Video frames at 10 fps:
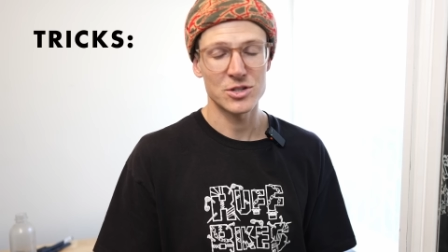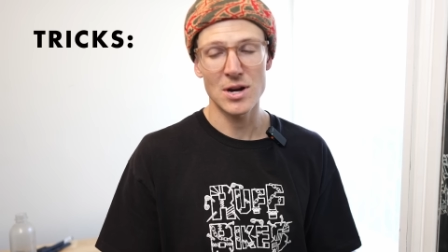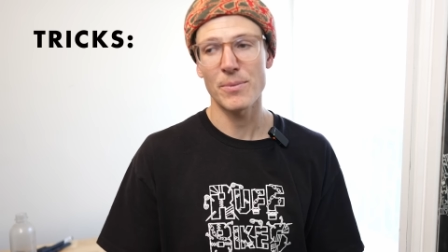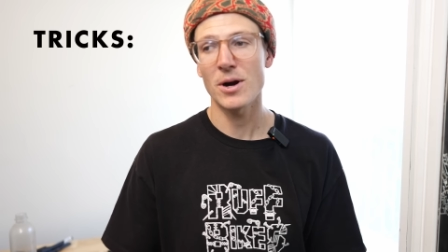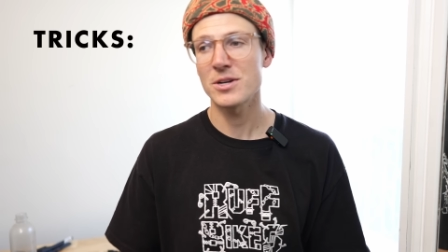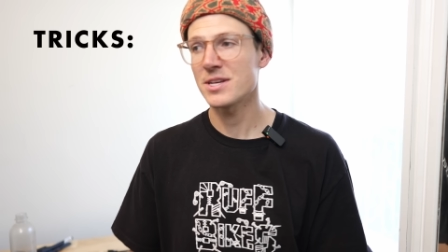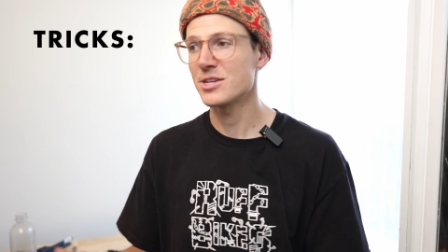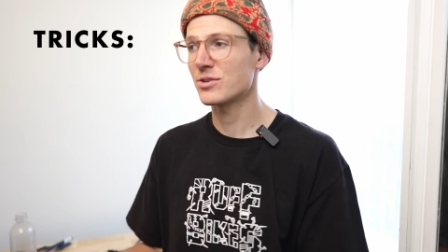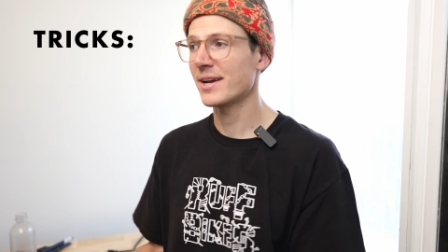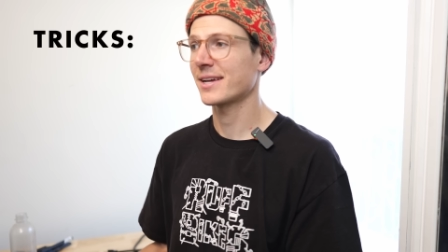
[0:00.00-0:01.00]
Drop bars
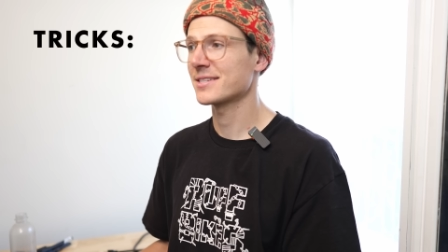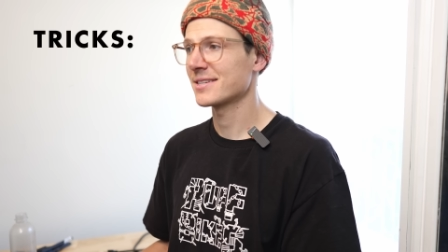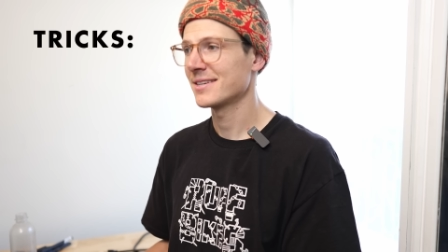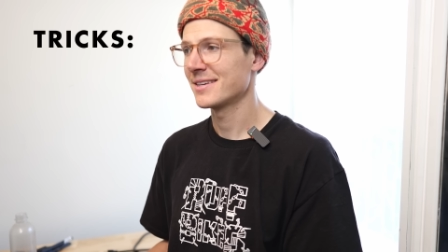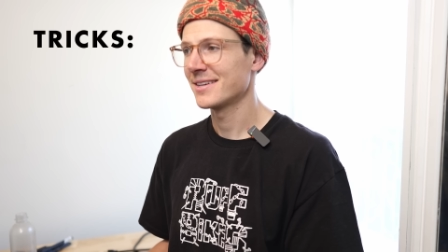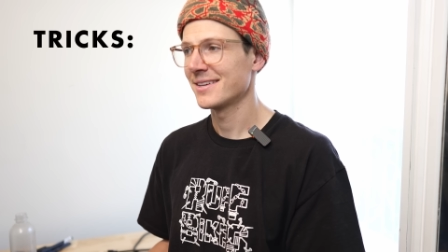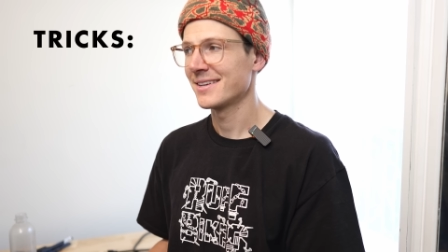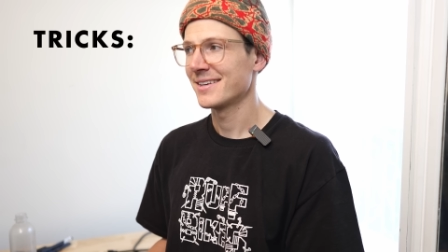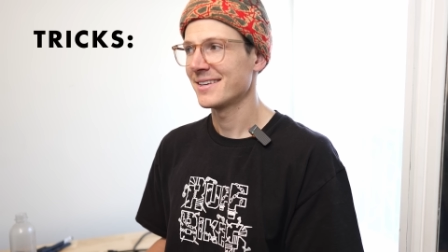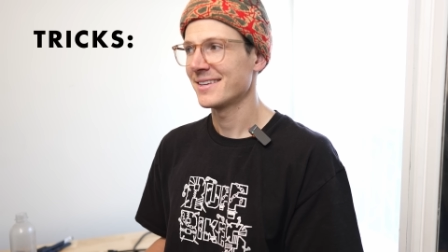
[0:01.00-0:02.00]
and tricks,
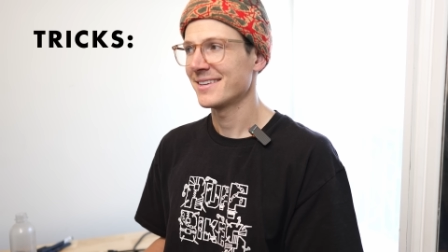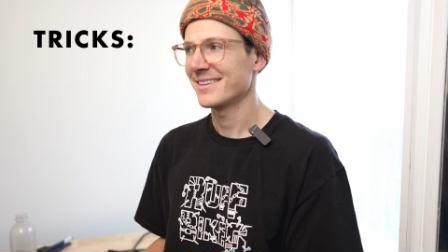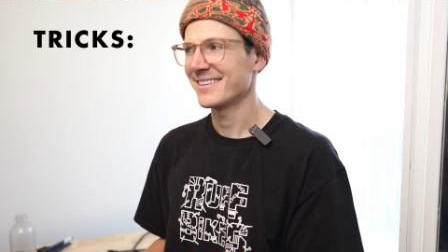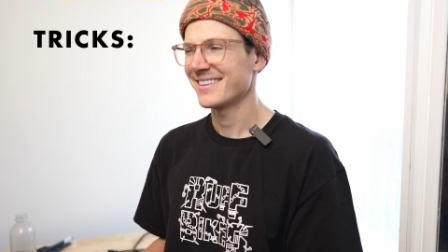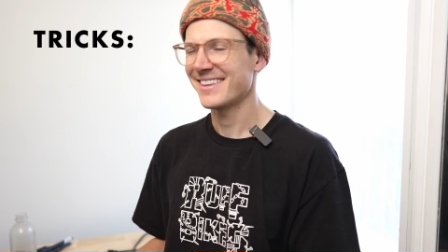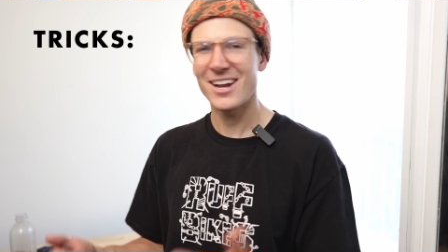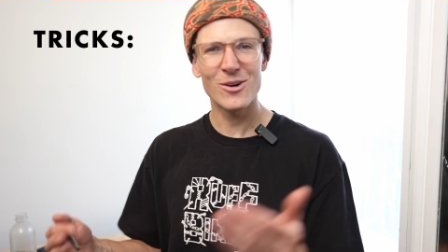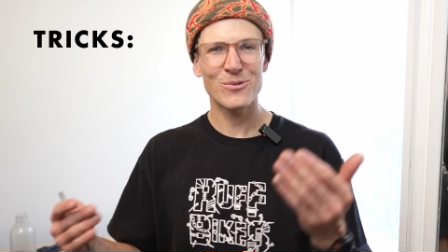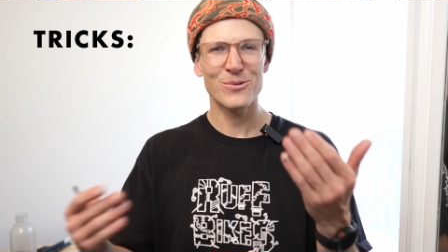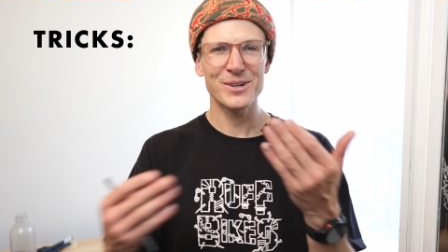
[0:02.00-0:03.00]
they
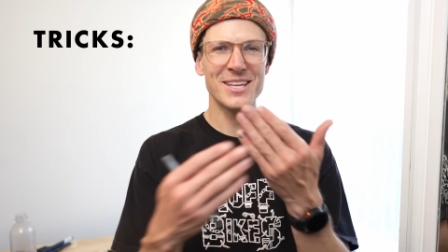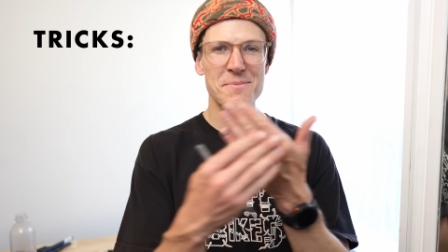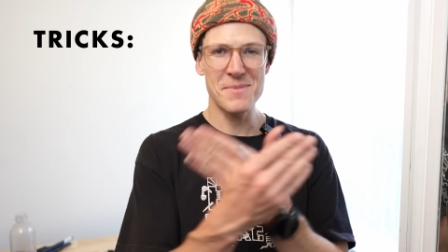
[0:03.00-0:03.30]
don't really